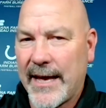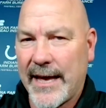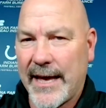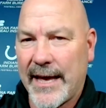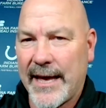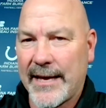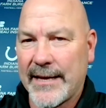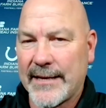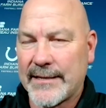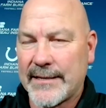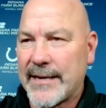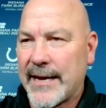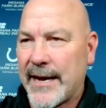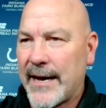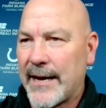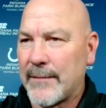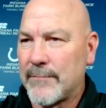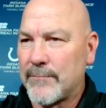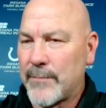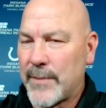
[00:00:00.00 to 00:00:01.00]
And
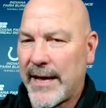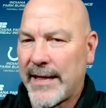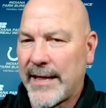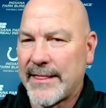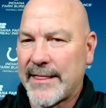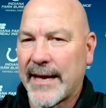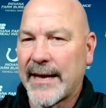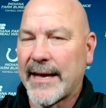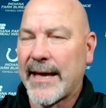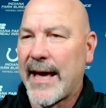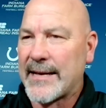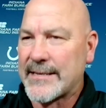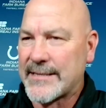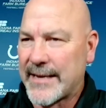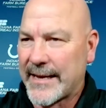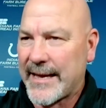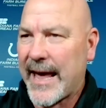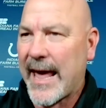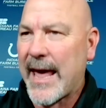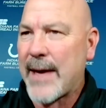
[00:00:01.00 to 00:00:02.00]
uh, but I think as the
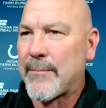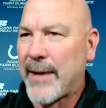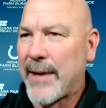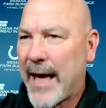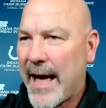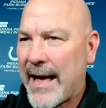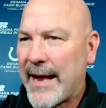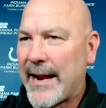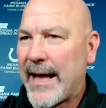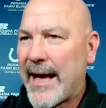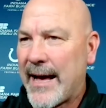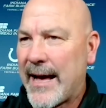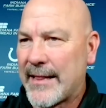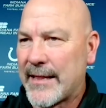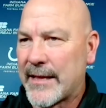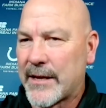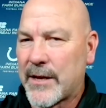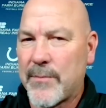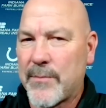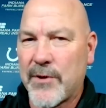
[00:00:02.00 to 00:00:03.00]
game got on,
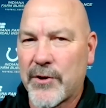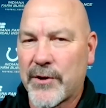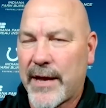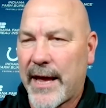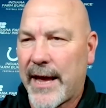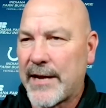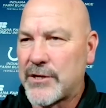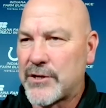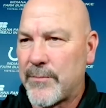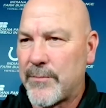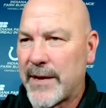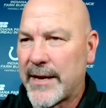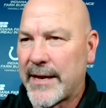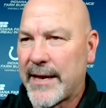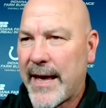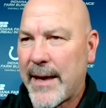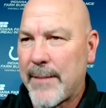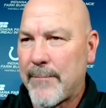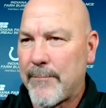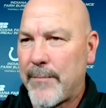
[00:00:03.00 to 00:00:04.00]
the communication
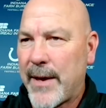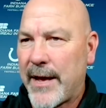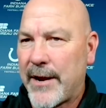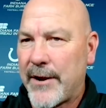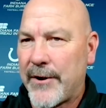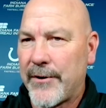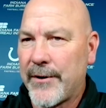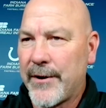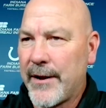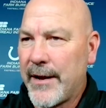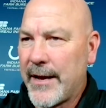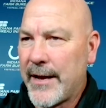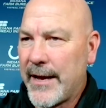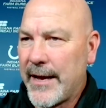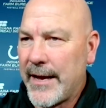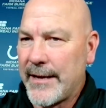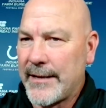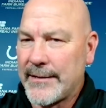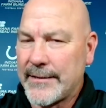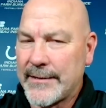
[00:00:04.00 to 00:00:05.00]
became better.
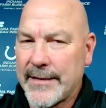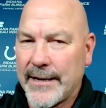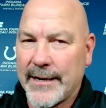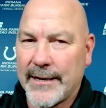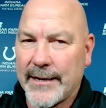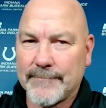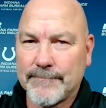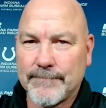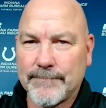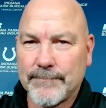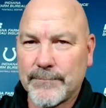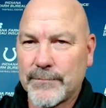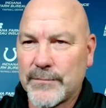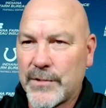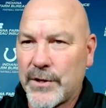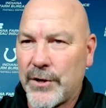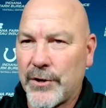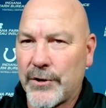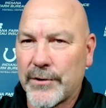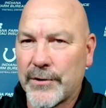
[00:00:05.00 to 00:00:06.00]
And um,
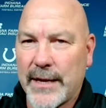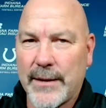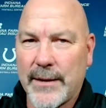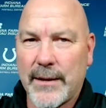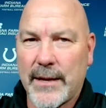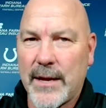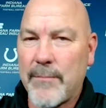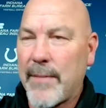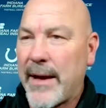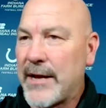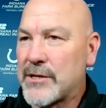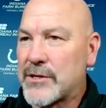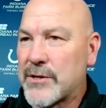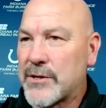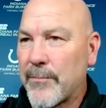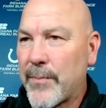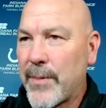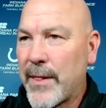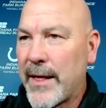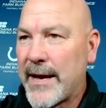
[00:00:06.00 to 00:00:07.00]
you know, he he made
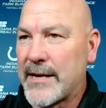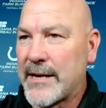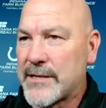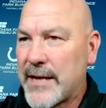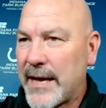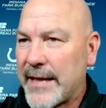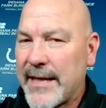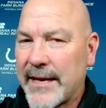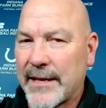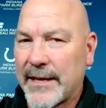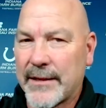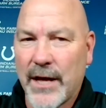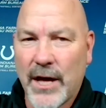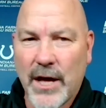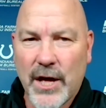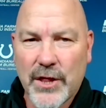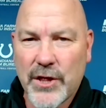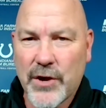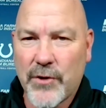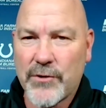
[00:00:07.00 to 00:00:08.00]
some plays. I think
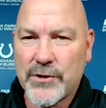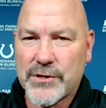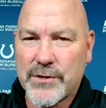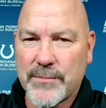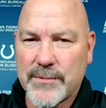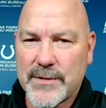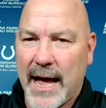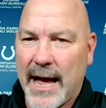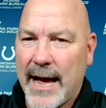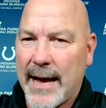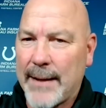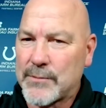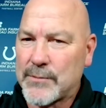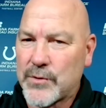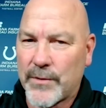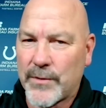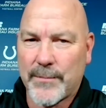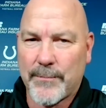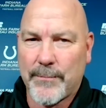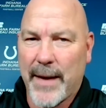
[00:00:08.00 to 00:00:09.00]
there were some times
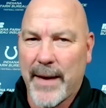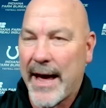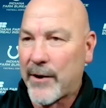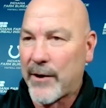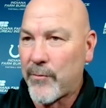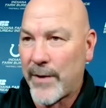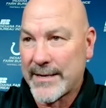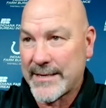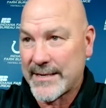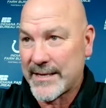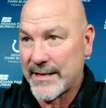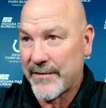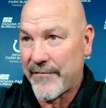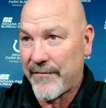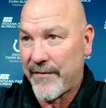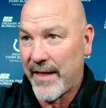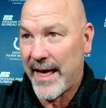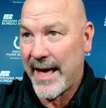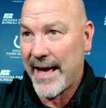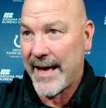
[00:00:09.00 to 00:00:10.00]
when back went to the
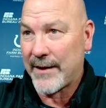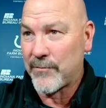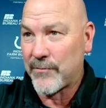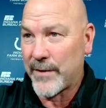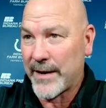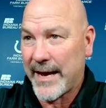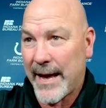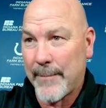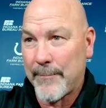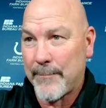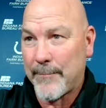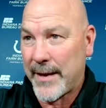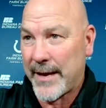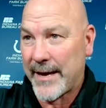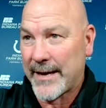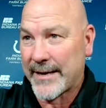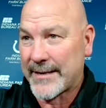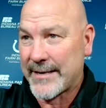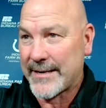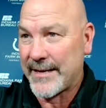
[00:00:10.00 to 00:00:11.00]
flat and we got
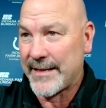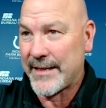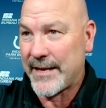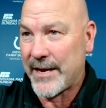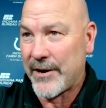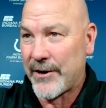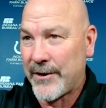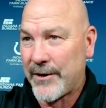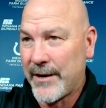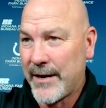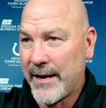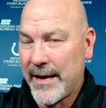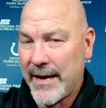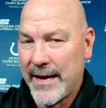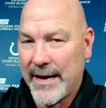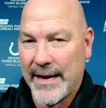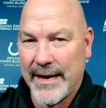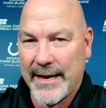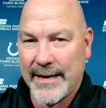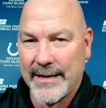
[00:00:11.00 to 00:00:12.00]
picked in there,
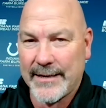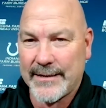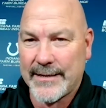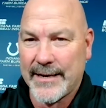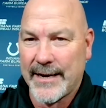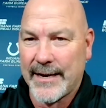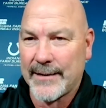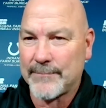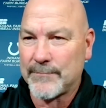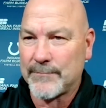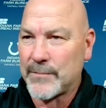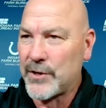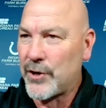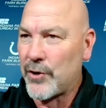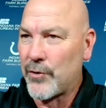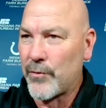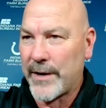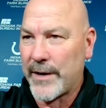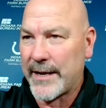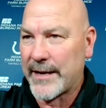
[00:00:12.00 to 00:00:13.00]
and um, you
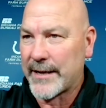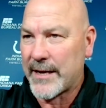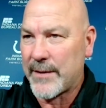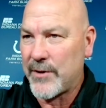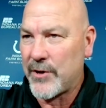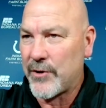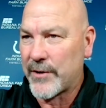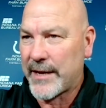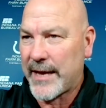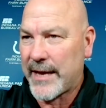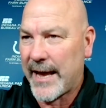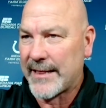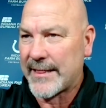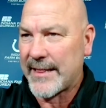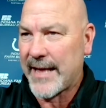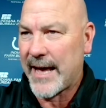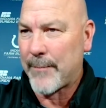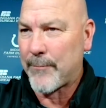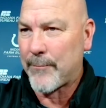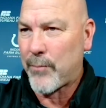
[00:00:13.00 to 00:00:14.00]
know we didn't communicate
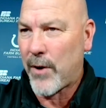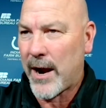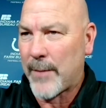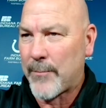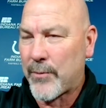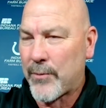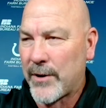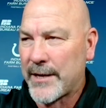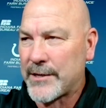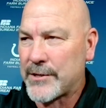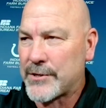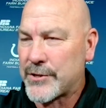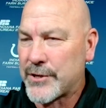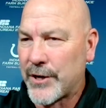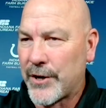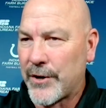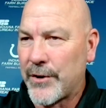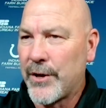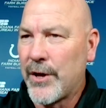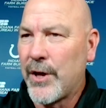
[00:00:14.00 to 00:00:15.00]
that properly.
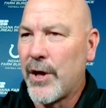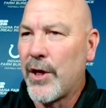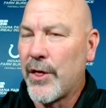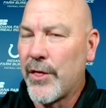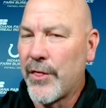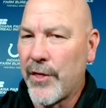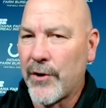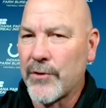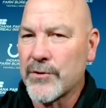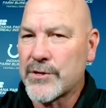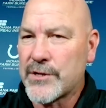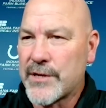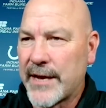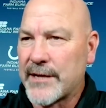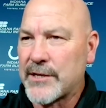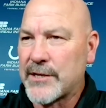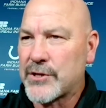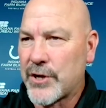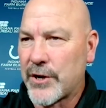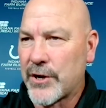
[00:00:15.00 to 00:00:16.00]
So those
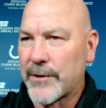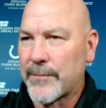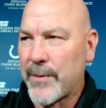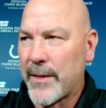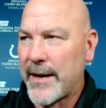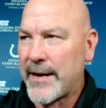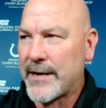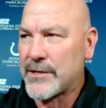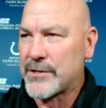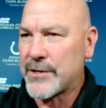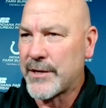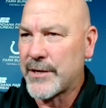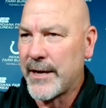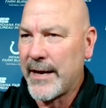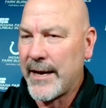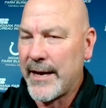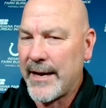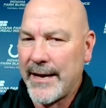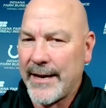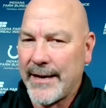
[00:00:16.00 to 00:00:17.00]
things took place.
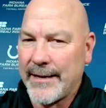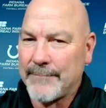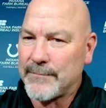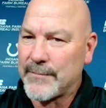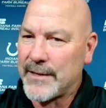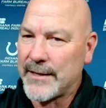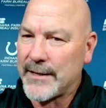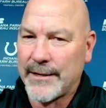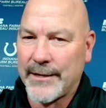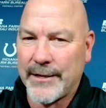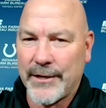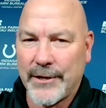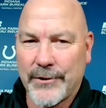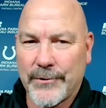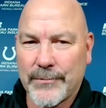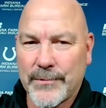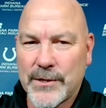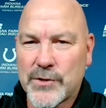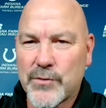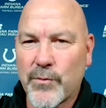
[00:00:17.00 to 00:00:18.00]
Um, you
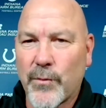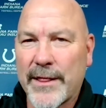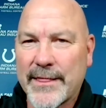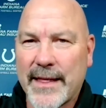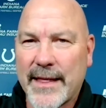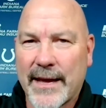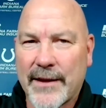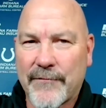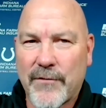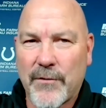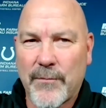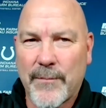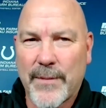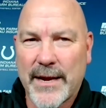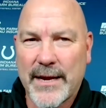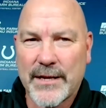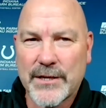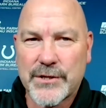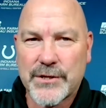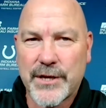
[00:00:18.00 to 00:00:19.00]
know, it's one thing for
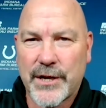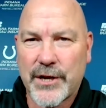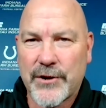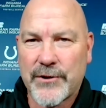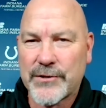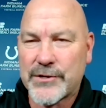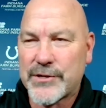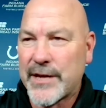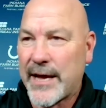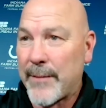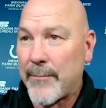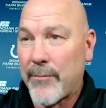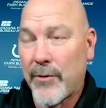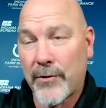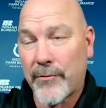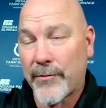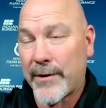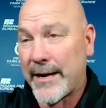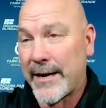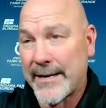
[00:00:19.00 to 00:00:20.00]
me to sit here and say, boy,
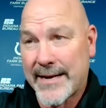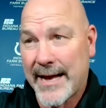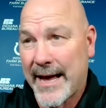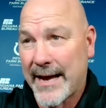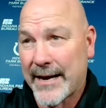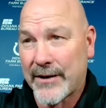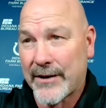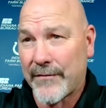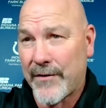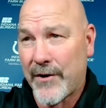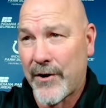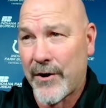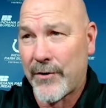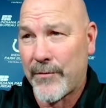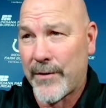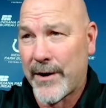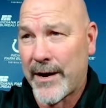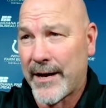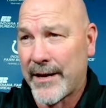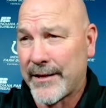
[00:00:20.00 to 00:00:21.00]
we didn't tackle very
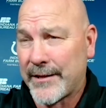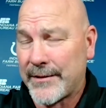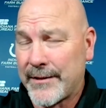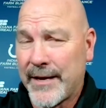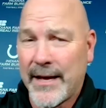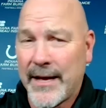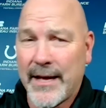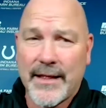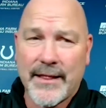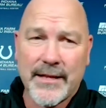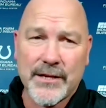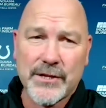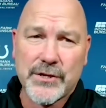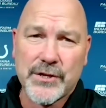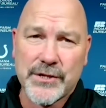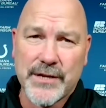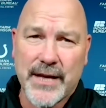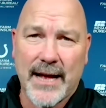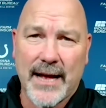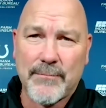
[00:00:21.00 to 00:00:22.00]
well, and this
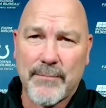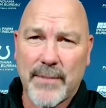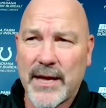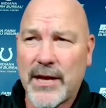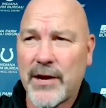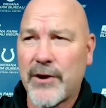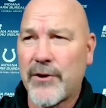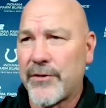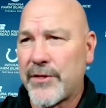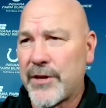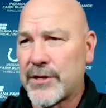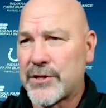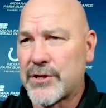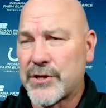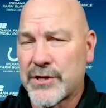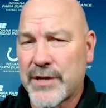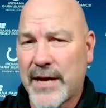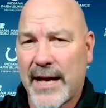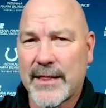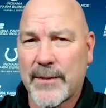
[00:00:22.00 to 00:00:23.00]
is on me or this
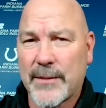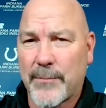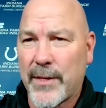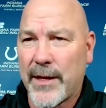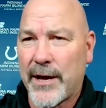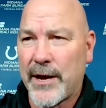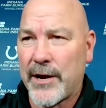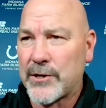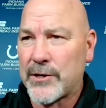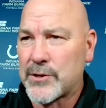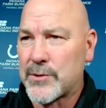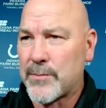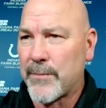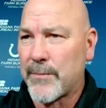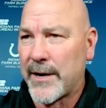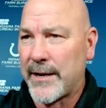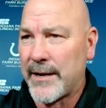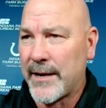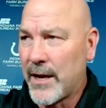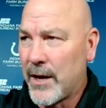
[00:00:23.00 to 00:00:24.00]
is on the players.
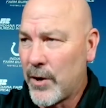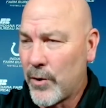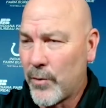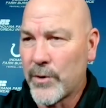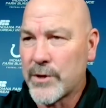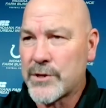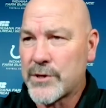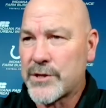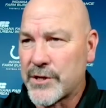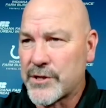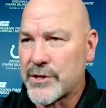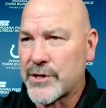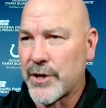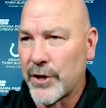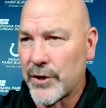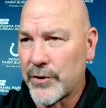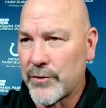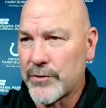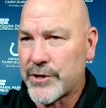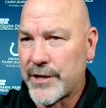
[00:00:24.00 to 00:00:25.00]
But what's the
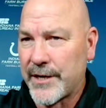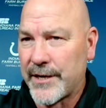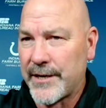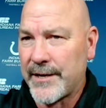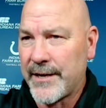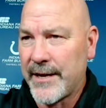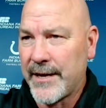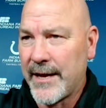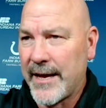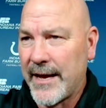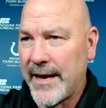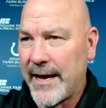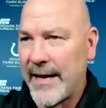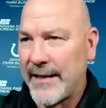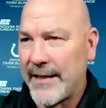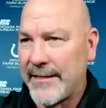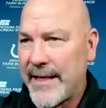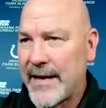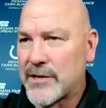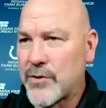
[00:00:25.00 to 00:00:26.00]
solution?
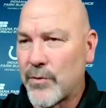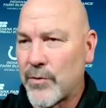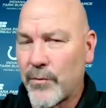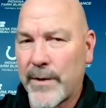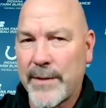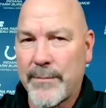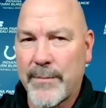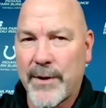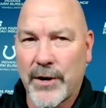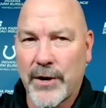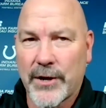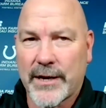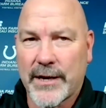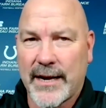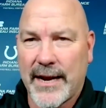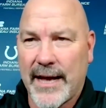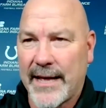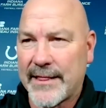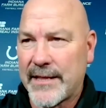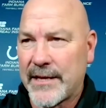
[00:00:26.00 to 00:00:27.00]
and that's what we've been
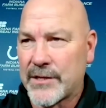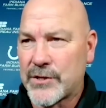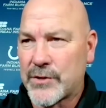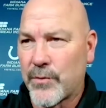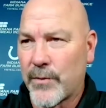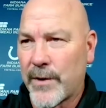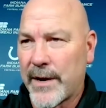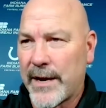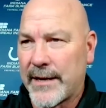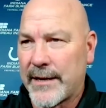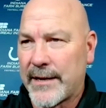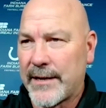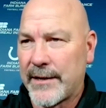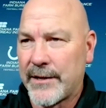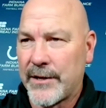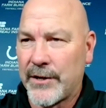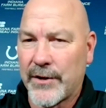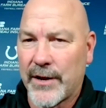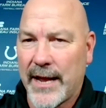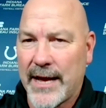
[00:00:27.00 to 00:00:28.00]
looking at this week
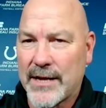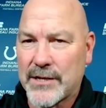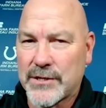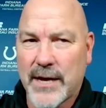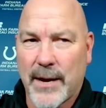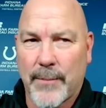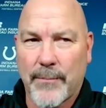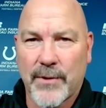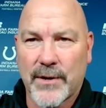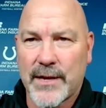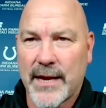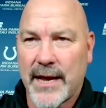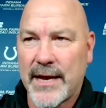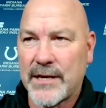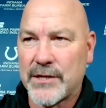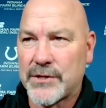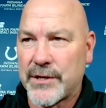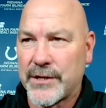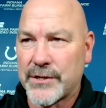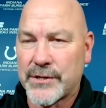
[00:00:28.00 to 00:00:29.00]
you know last couple
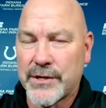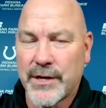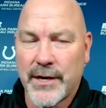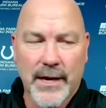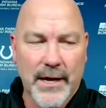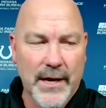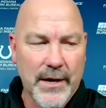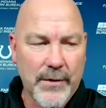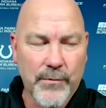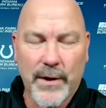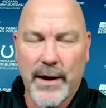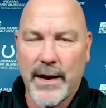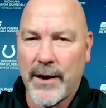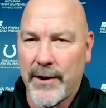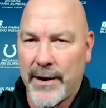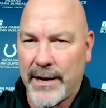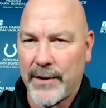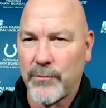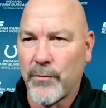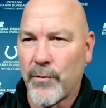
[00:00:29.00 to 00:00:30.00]
days is all
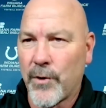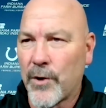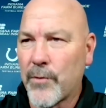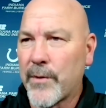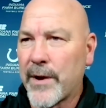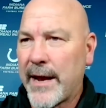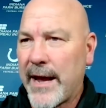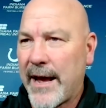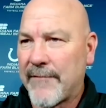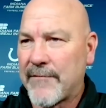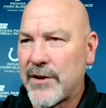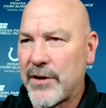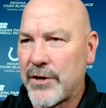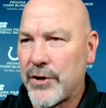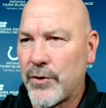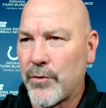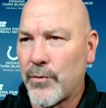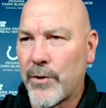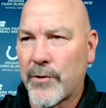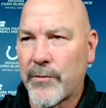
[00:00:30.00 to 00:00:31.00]
right what do we have to
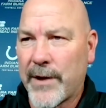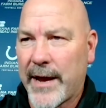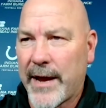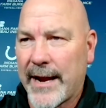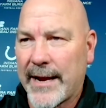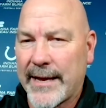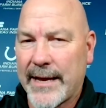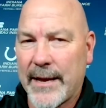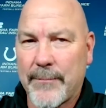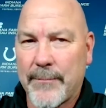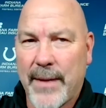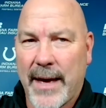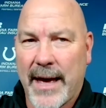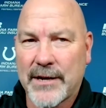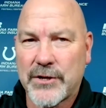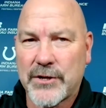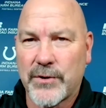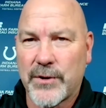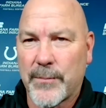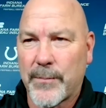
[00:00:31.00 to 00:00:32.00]
do what do we got to get
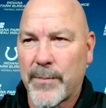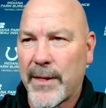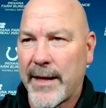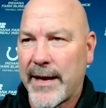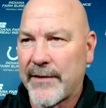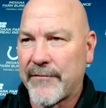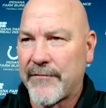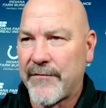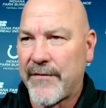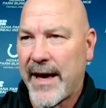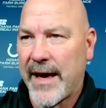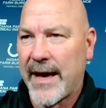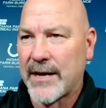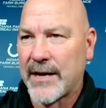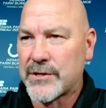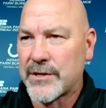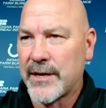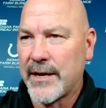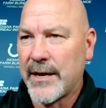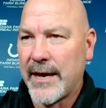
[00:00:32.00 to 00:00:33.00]
back to to playing
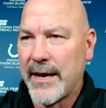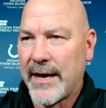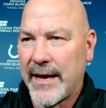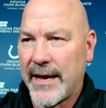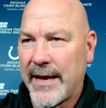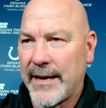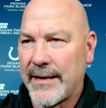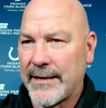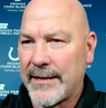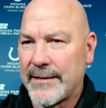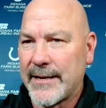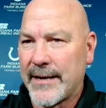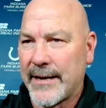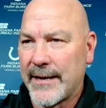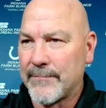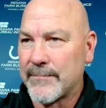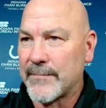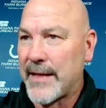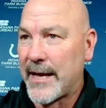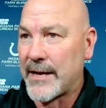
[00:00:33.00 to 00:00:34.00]
fast and uh,
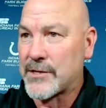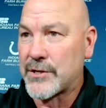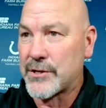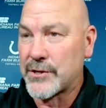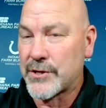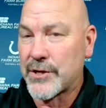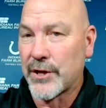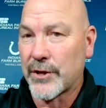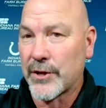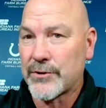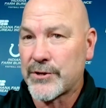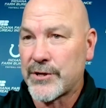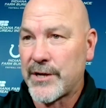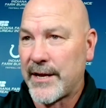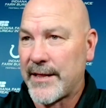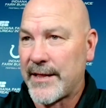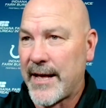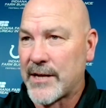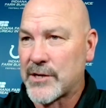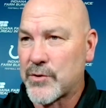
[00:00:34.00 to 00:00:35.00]
that's the solution
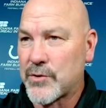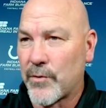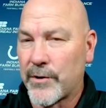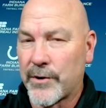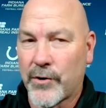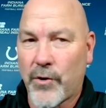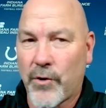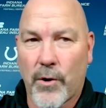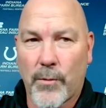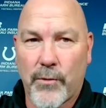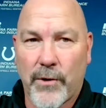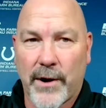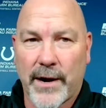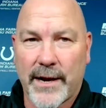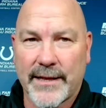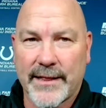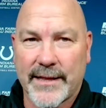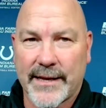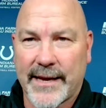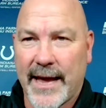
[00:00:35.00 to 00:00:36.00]
and that's what we're
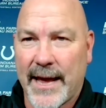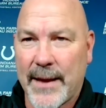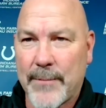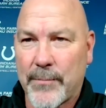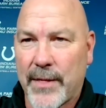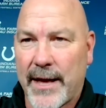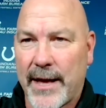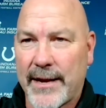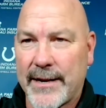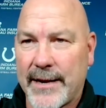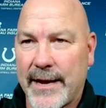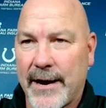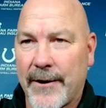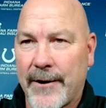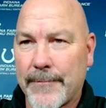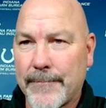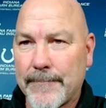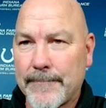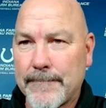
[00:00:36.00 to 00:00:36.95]
incorporating in the game plan now